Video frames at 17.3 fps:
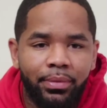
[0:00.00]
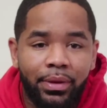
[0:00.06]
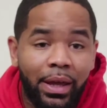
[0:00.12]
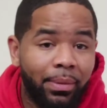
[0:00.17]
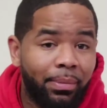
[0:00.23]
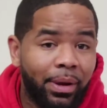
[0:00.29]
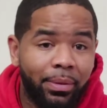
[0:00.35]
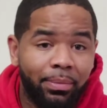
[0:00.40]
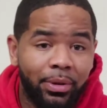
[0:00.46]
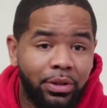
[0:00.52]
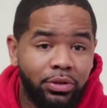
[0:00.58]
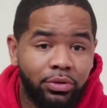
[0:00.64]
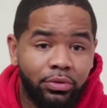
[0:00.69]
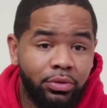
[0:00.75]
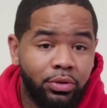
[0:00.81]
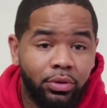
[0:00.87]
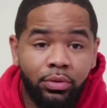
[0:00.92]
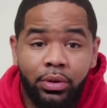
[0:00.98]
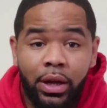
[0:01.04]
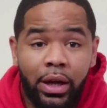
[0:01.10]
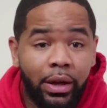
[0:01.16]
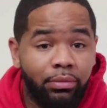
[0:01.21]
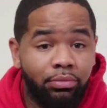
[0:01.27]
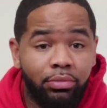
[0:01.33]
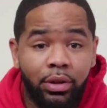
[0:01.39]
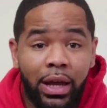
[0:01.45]
That might be too soon.
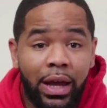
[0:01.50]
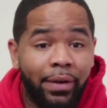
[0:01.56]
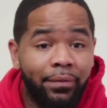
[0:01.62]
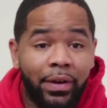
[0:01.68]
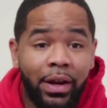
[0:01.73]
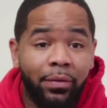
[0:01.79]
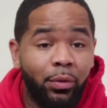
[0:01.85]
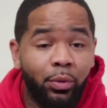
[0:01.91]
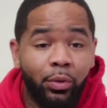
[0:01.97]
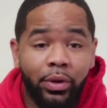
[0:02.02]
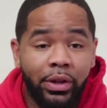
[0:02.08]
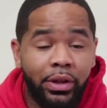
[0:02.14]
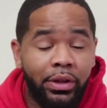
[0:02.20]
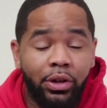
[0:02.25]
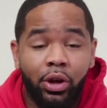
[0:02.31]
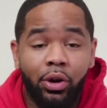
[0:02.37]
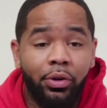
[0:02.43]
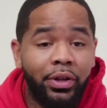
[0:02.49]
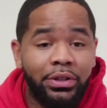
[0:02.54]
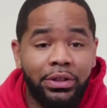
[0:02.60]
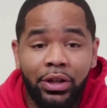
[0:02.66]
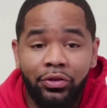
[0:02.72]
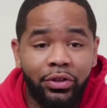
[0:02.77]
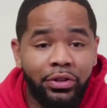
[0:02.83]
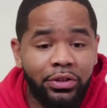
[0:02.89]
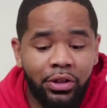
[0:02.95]
I've never really noticed.
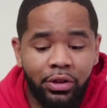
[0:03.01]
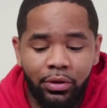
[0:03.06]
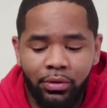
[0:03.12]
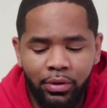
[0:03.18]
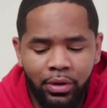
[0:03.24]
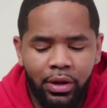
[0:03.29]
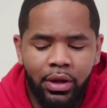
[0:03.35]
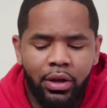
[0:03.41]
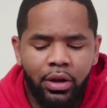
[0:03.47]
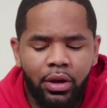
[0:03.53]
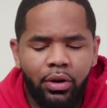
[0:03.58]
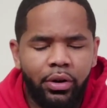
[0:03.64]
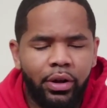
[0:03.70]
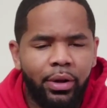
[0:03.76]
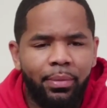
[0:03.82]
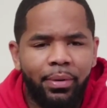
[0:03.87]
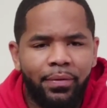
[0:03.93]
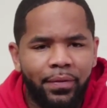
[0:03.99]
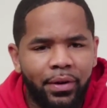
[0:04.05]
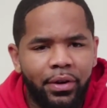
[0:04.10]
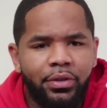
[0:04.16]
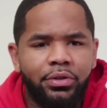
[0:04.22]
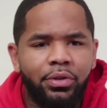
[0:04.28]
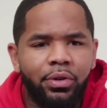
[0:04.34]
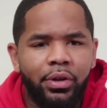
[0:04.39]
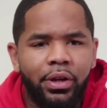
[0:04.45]
I just know, okay, my
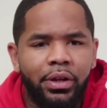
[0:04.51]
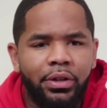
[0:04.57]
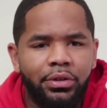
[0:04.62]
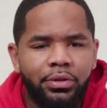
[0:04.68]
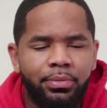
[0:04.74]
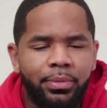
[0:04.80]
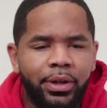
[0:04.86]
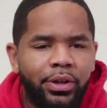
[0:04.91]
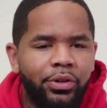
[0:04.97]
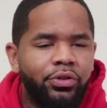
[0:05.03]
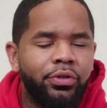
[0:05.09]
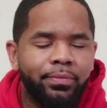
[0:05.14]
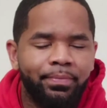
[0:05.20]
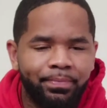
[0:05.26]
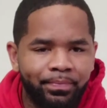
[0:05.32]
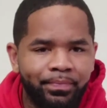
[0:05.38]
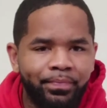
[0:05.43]
finger's going in too much.